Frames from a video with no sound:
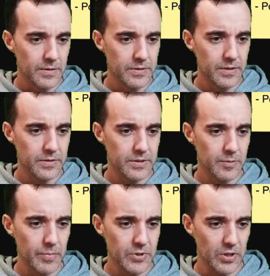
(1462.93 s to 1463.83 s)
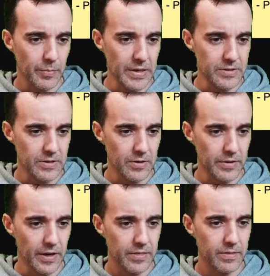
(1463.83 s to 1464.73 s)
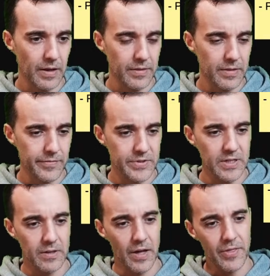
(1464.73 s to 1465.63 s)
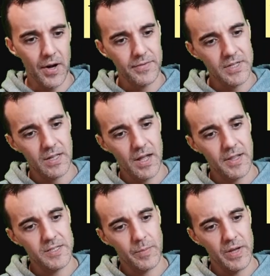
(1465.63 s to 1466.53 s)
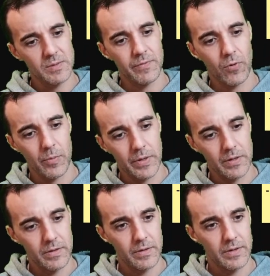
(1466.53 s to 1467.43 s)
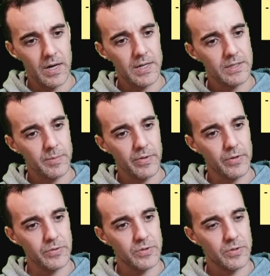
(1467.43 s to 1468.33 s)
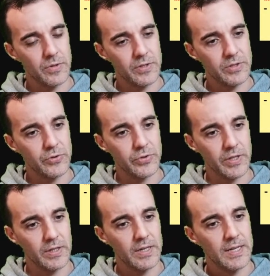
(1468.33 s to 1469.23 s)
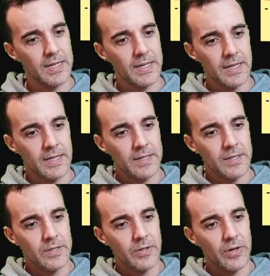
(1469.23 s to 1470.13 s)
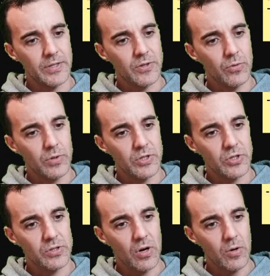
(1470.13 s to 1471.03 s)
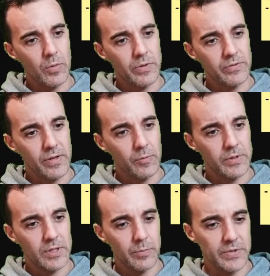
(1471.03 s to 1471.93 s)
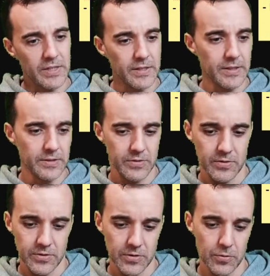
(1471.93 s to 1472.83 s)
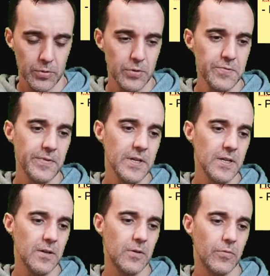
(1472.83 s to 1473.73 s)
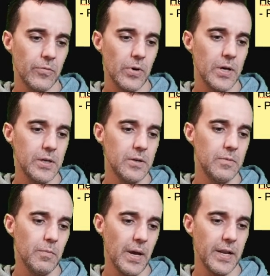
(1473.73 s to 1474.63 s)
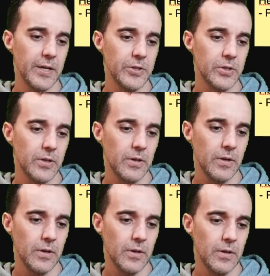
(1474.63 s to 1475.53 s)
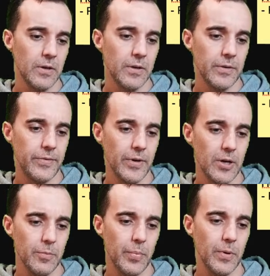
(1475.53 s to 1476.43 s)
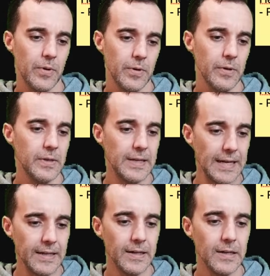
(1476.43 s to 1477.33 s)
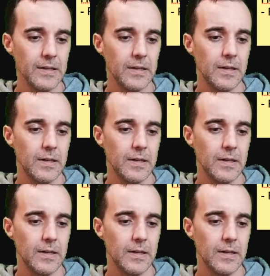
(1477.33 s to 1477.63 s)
So some bunch of commands in here that I've seen. I thought I've seen a lot of these commands before, but not some of those. So that's interesting. All right, so let's start with seeing what dump data is. So uv run manage dump data